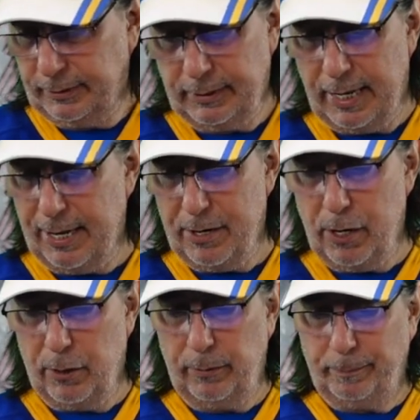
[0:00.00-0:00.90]
I don't
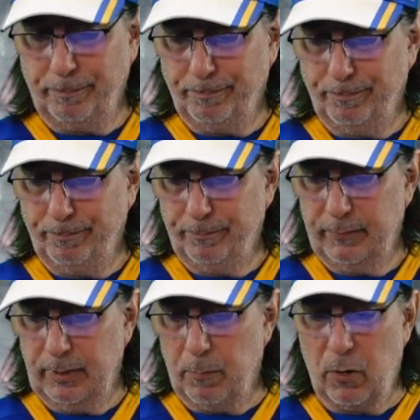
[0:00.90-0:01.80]
know.
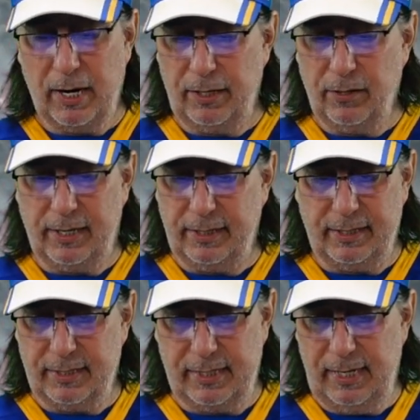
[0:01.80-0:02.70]
The more I look at
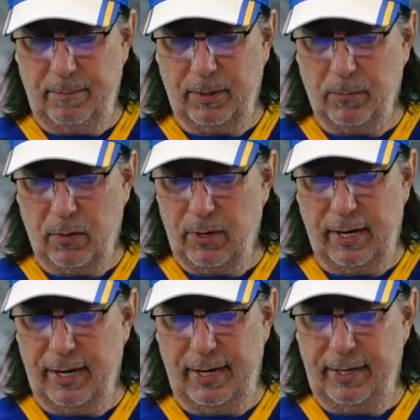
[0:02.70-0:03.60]
this team, the more
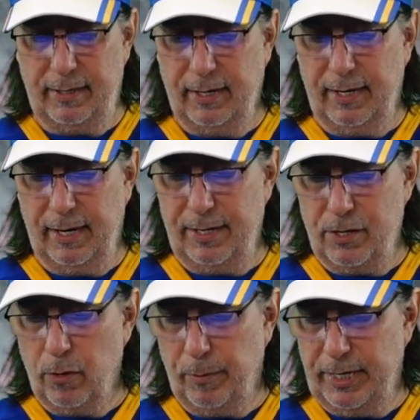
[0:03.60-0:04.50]
I
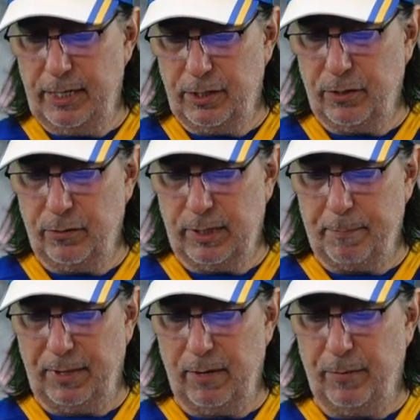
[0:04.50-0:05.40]
know we need to do
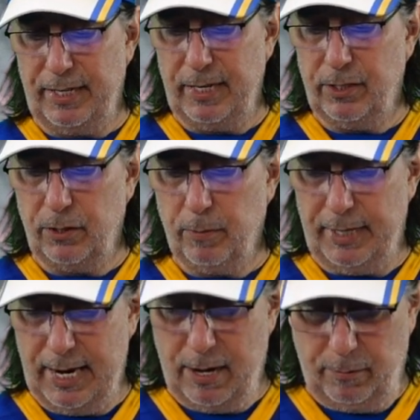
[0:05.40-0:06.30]
something, and we need to do it
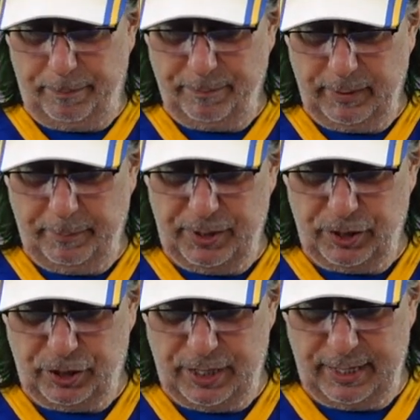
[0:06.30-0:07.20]
now. Let me
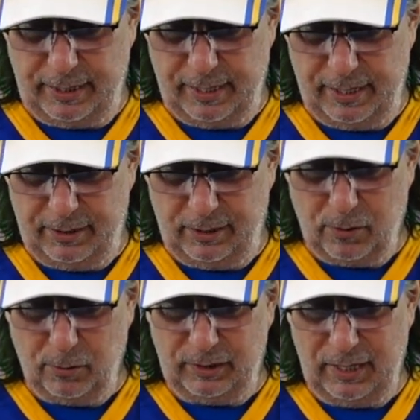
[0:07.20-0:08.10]
just check the
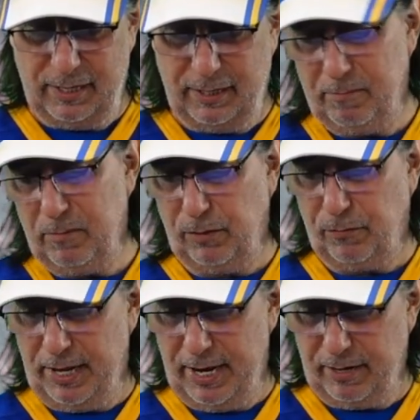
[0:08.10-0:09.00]
goaltending, just
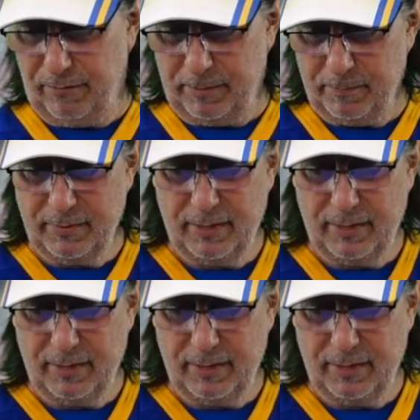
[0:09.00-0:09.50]
for the heck of it.